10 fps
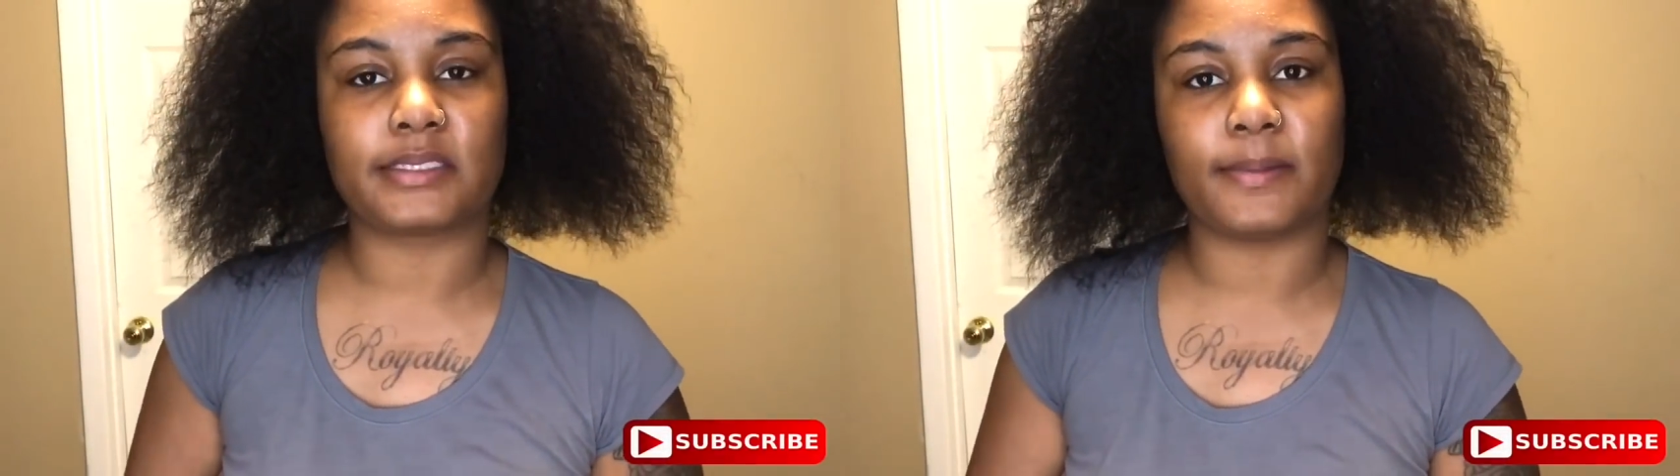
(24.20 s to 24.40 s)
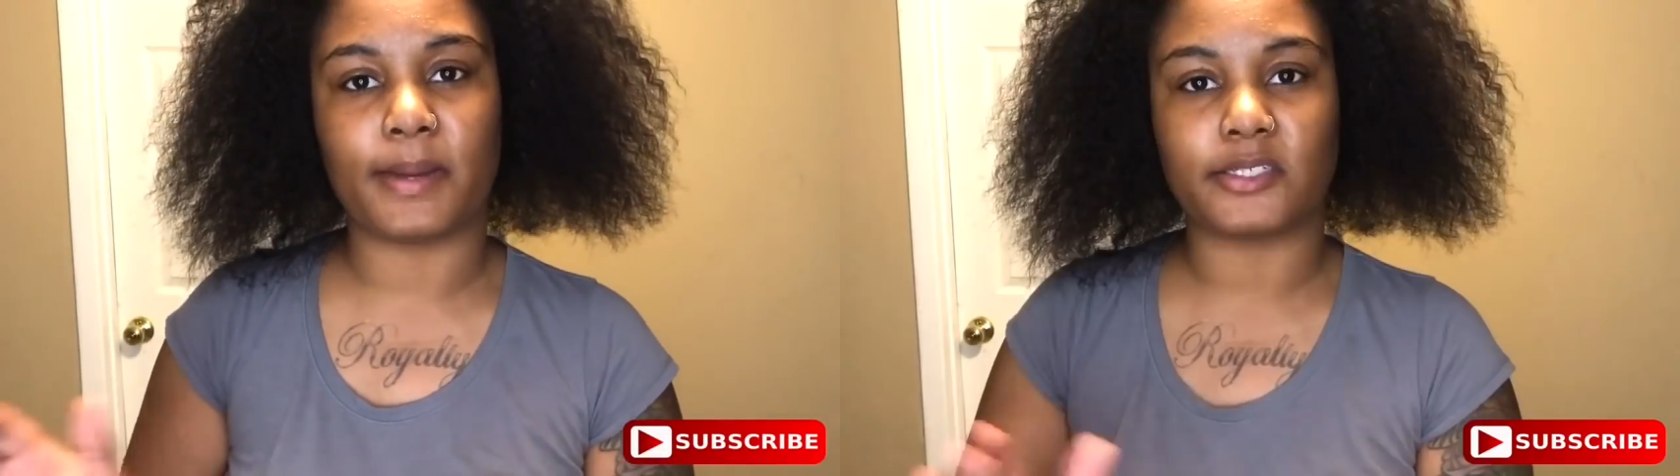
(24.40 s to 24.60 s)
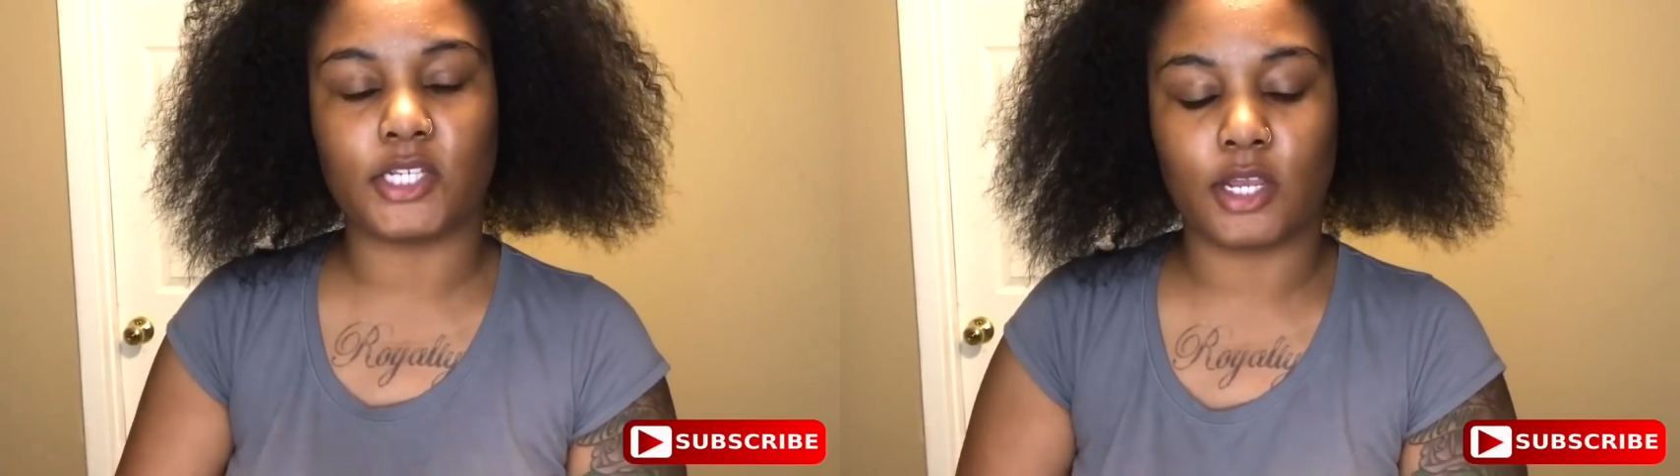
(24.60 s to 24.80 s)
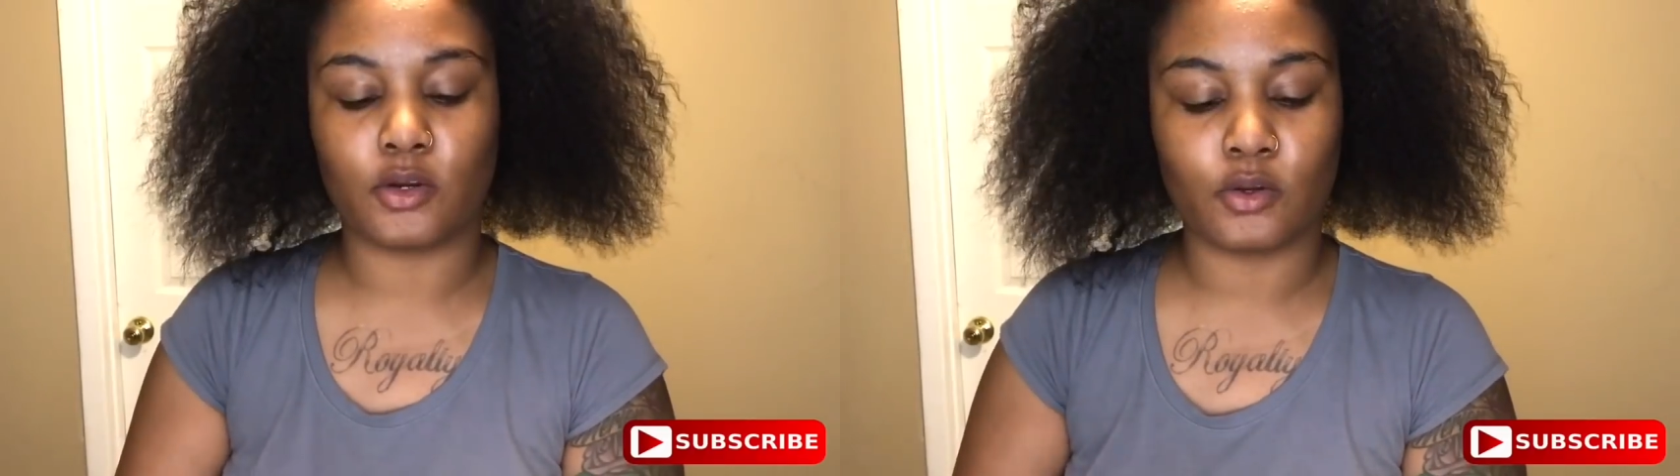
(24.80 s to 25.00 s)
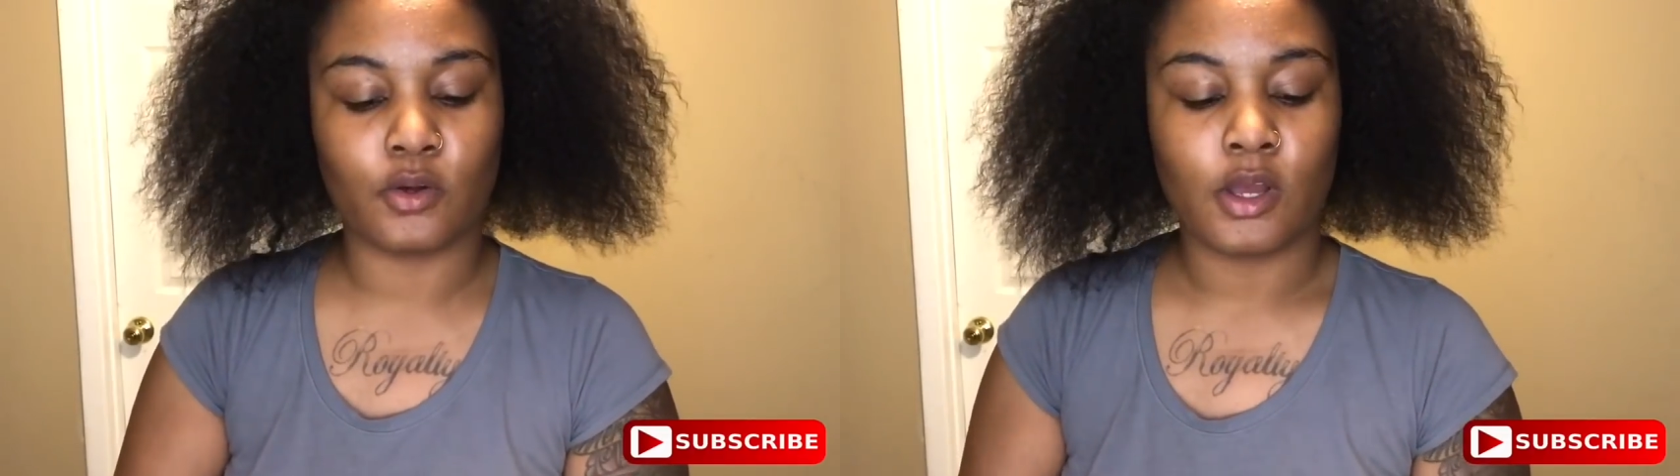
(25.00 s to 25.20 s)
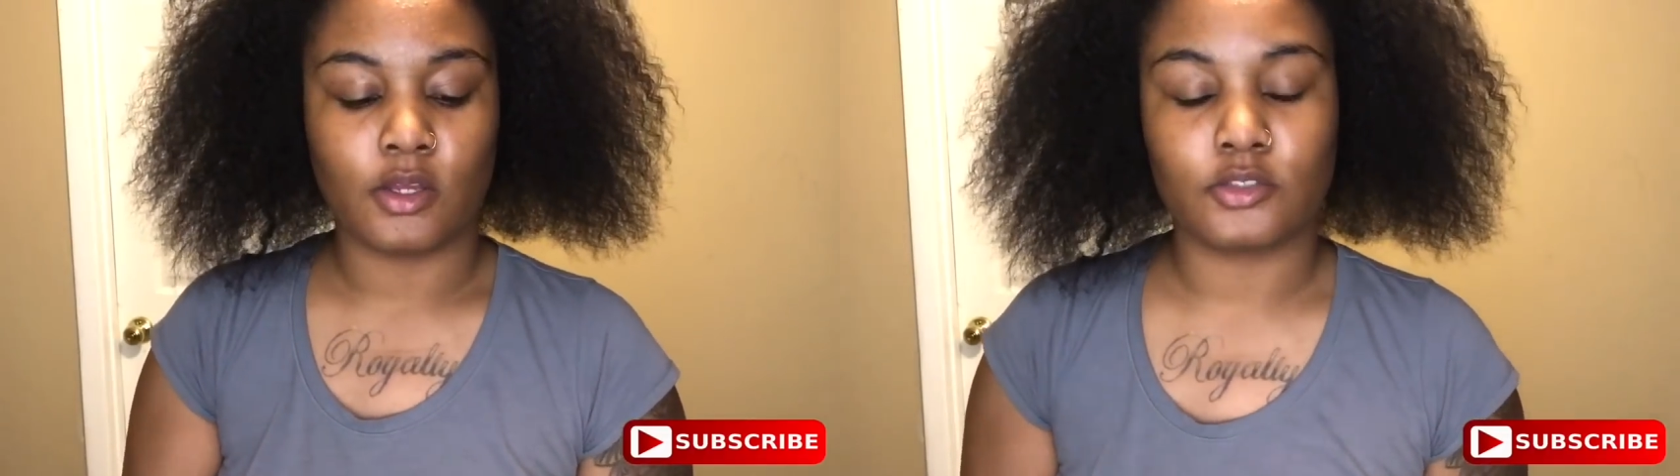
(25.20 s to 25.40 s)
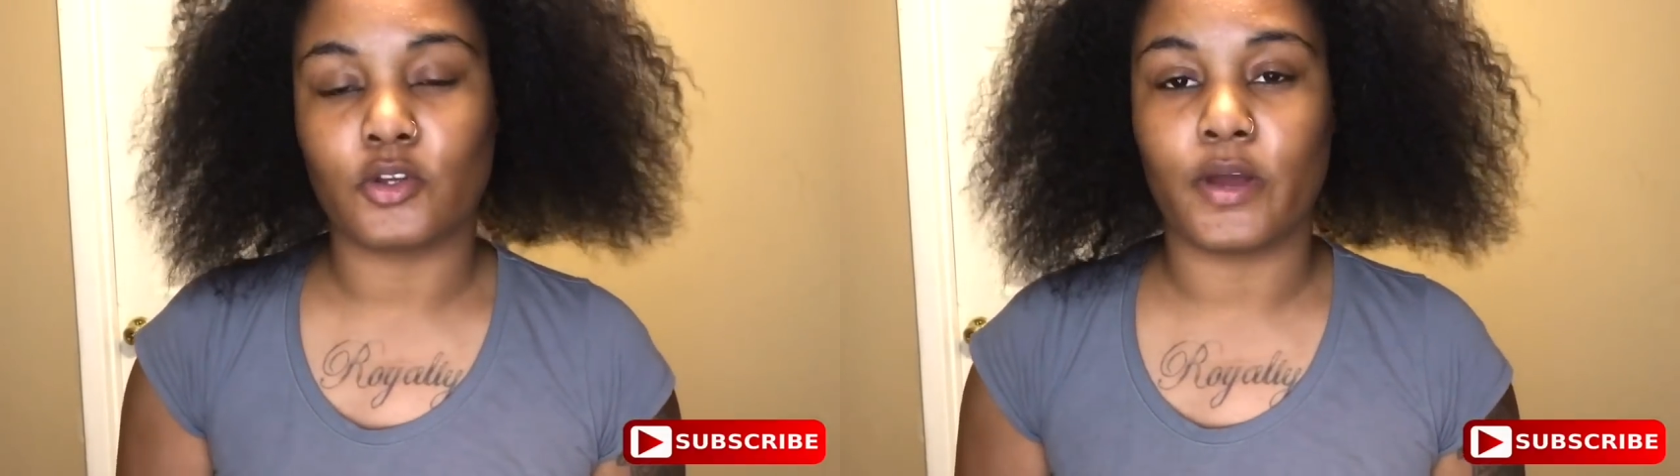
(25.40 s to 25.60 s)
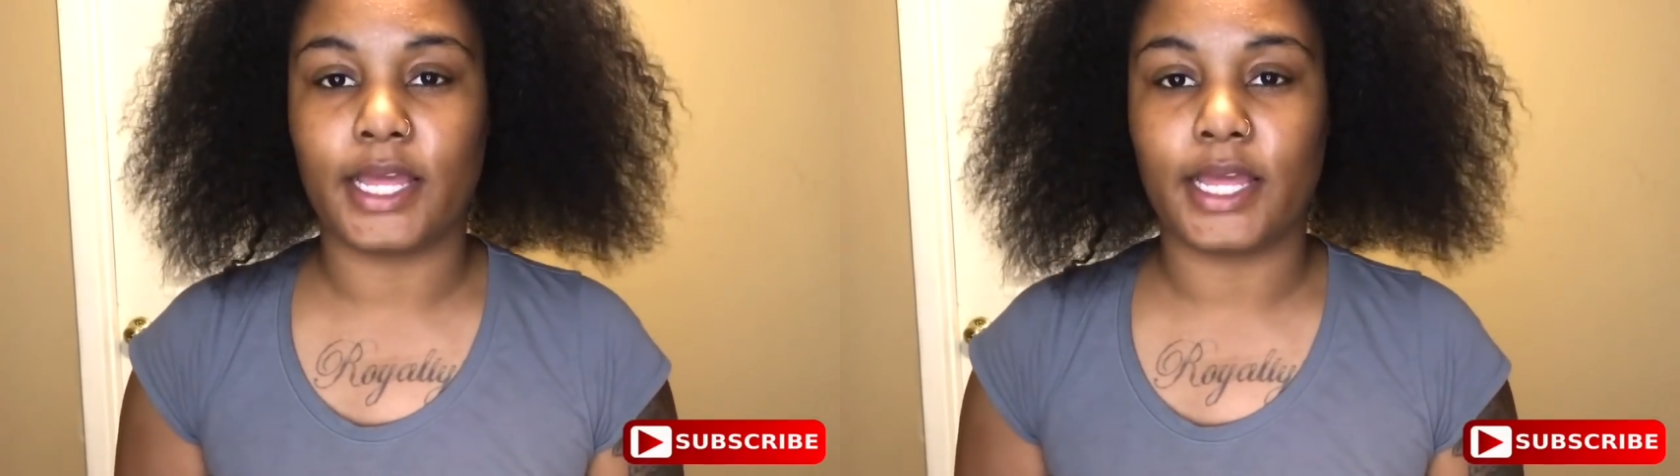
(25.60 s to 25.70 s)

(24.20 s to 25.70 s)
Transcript: to my channel. So